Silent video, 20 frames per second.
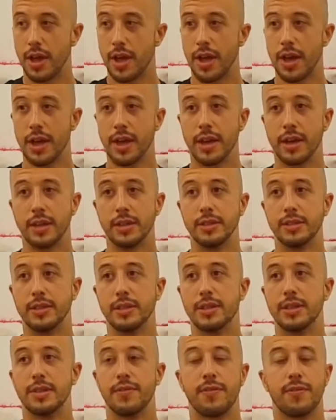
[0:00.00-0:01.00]
and
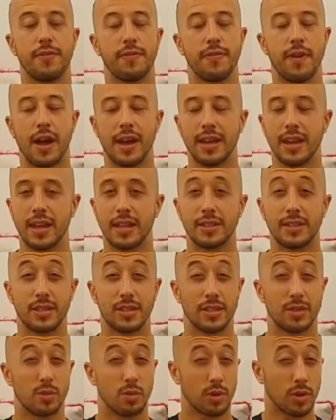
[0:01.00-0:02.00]
the
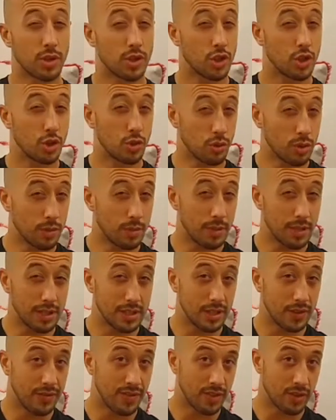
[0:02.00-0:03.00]
finances were extremely
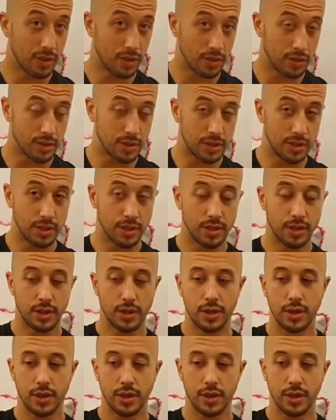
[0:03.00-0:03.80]
difficult,